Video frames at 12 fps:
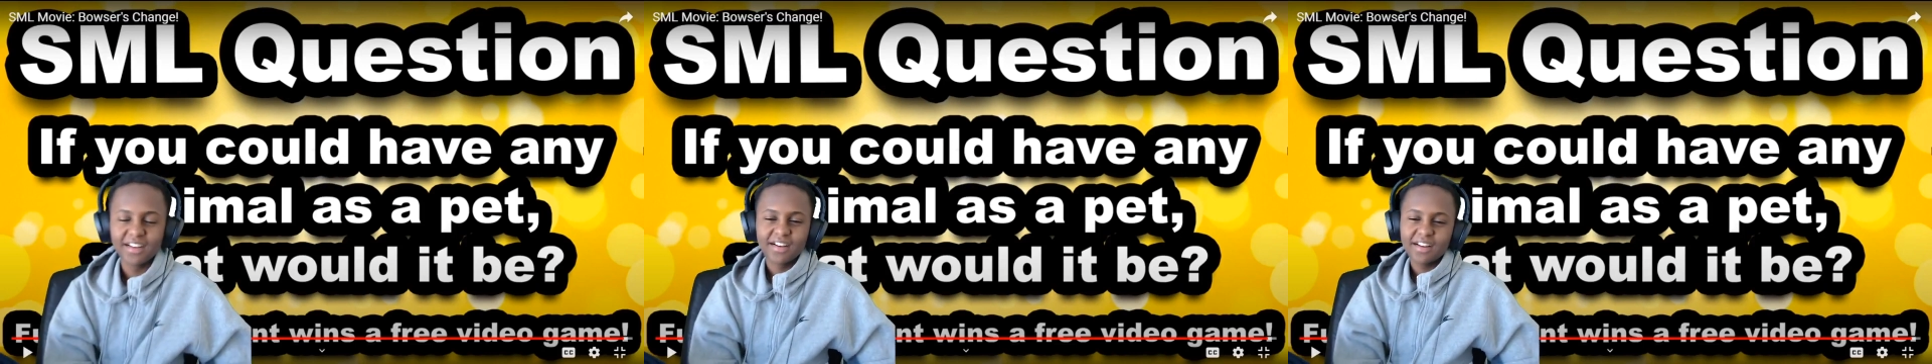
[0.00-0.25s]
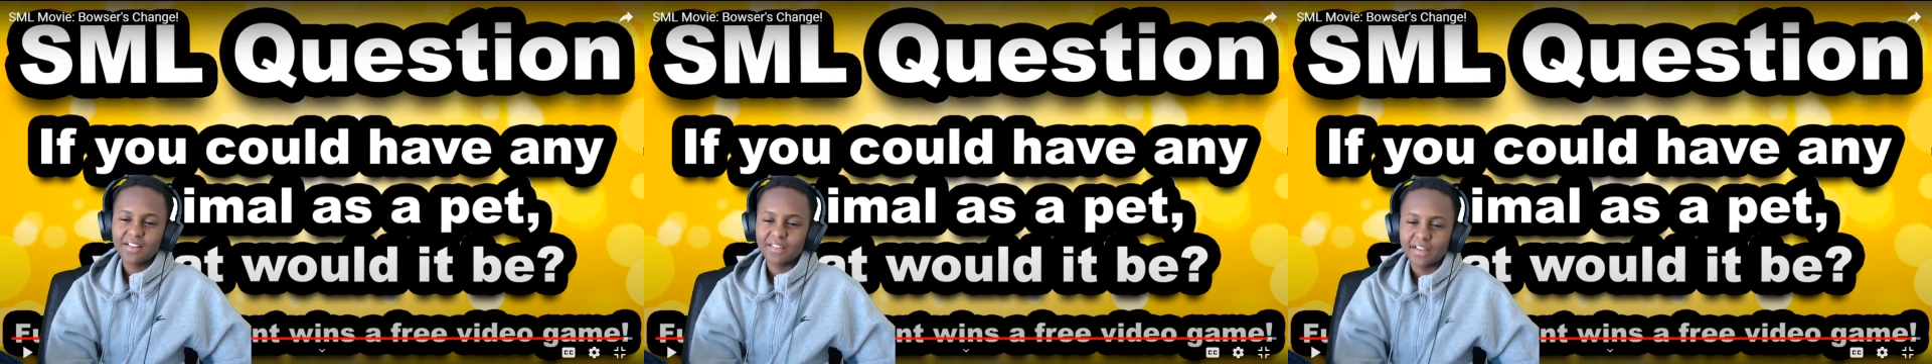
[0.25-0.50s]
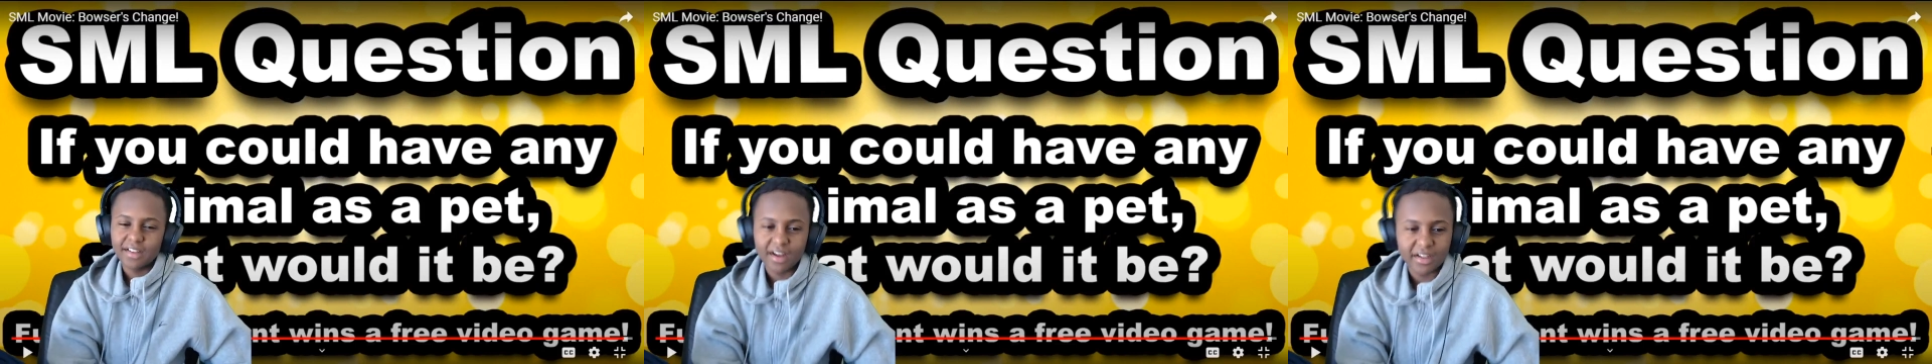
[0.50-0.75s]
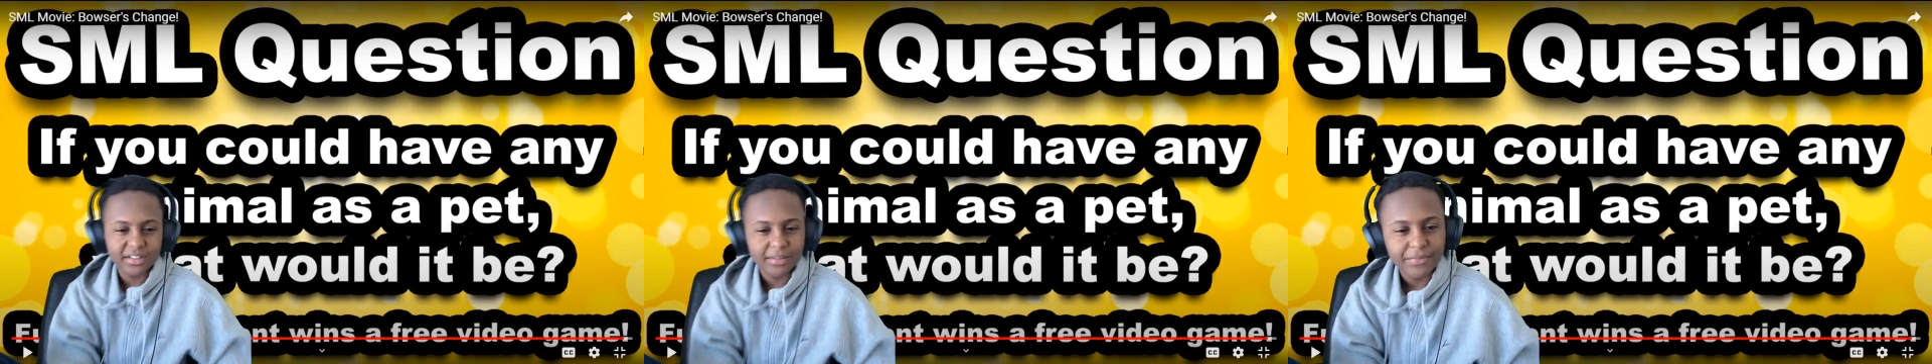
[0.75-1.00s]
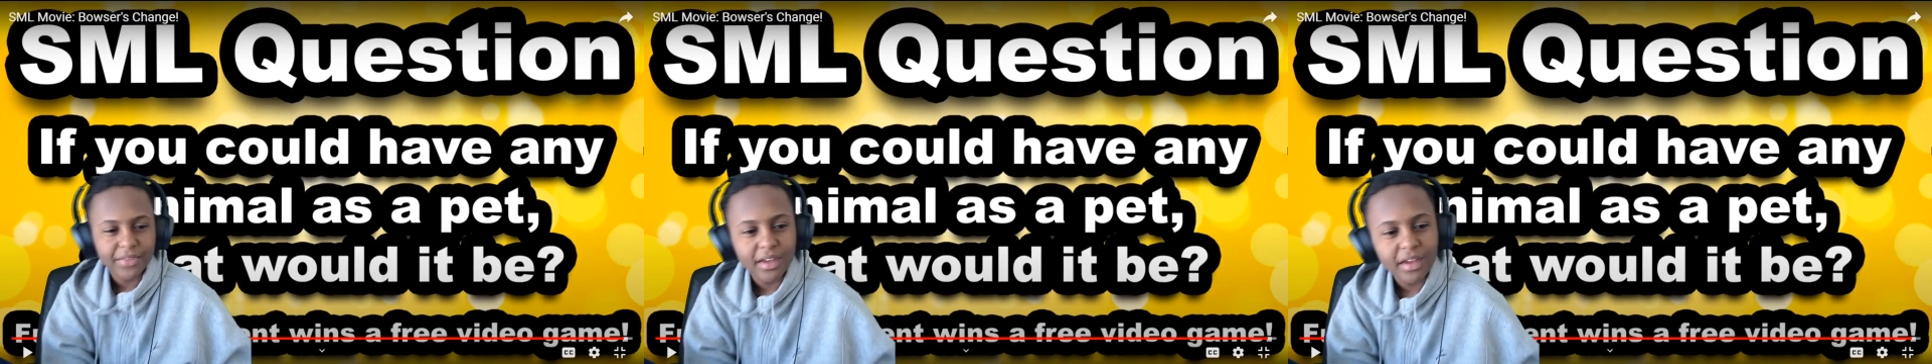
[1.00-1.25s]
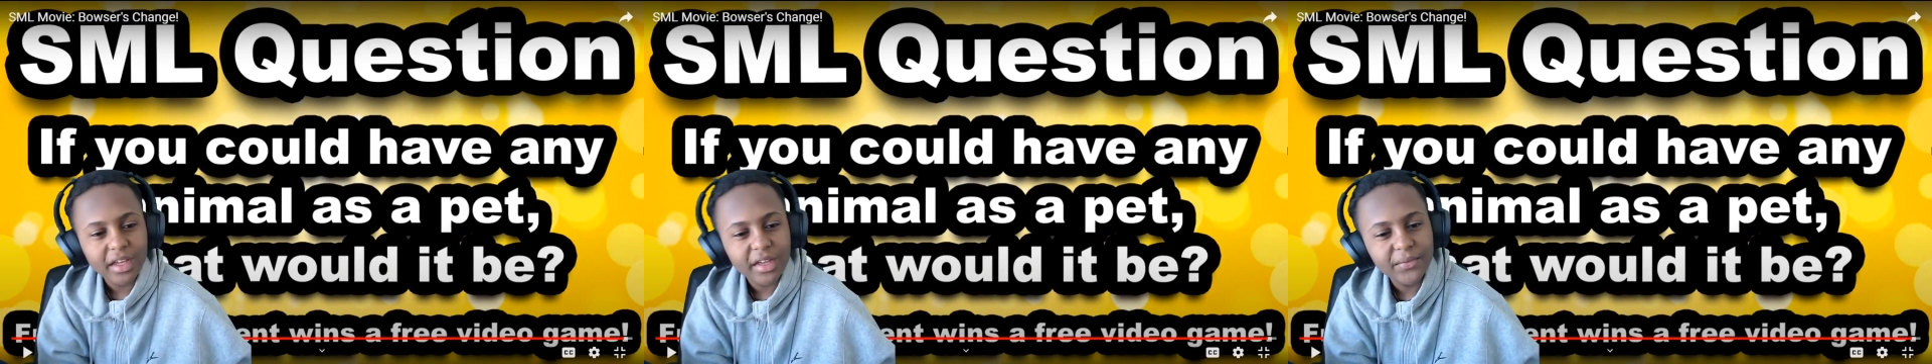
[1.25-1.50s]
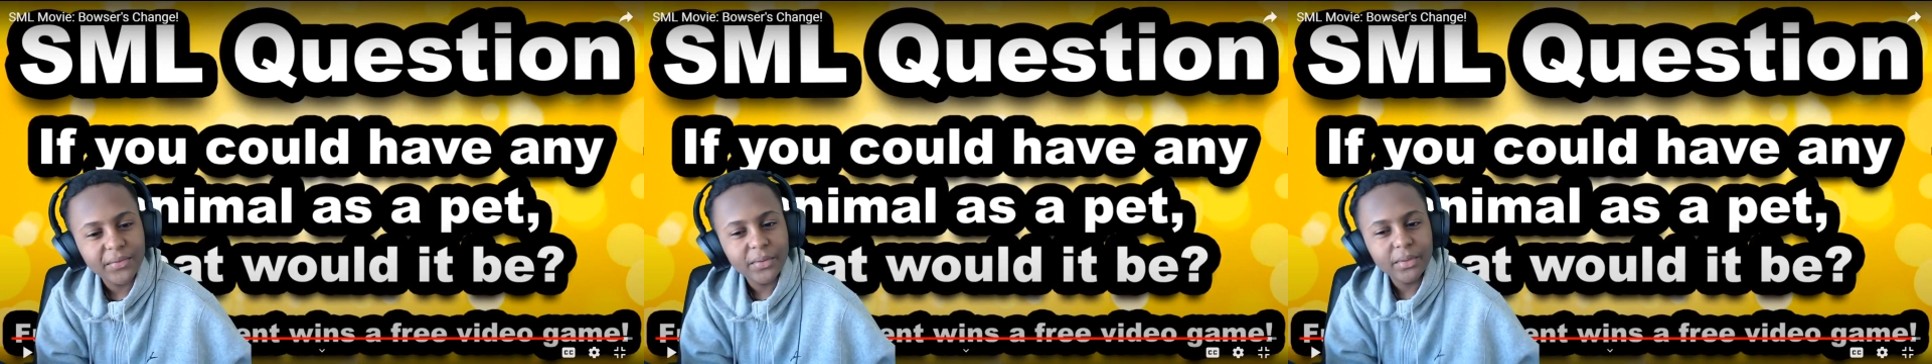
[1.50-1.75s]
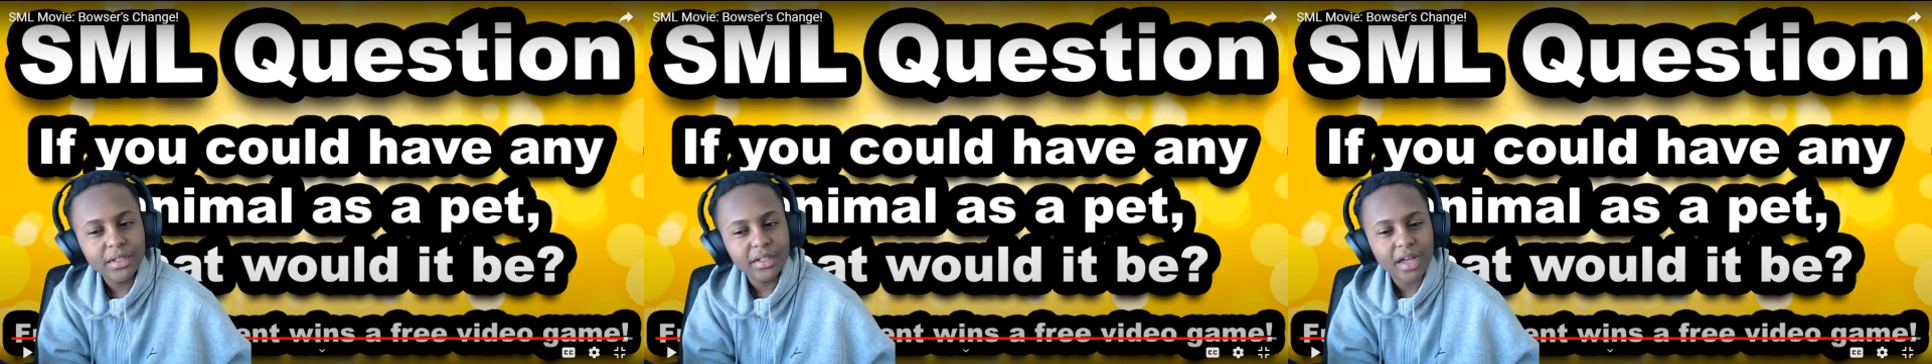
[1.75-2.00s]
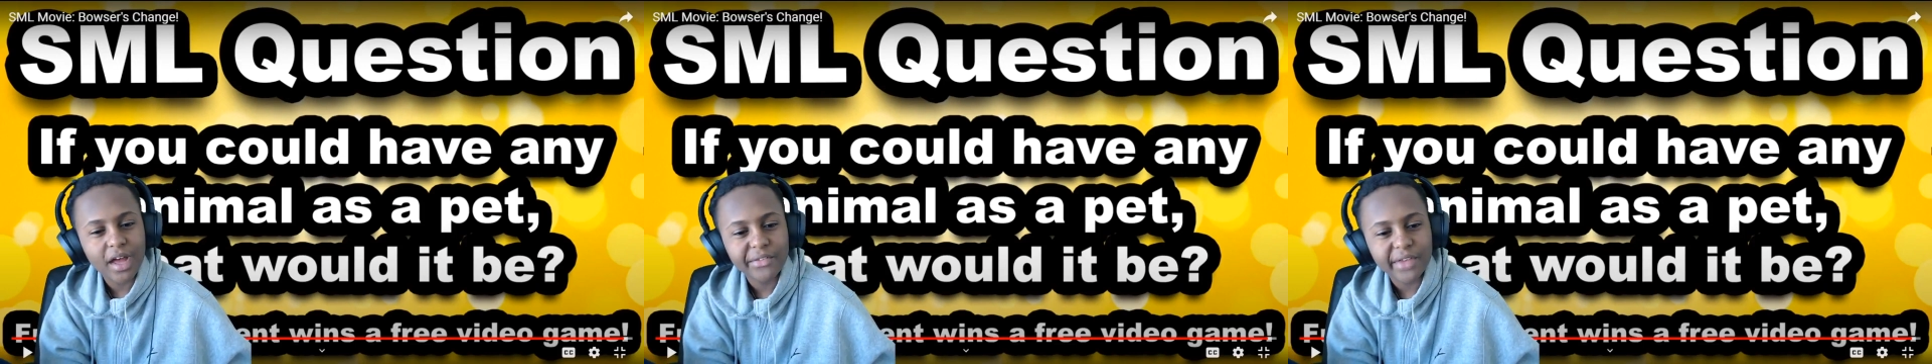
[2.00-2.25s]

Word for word: Oh my gosh. If you could have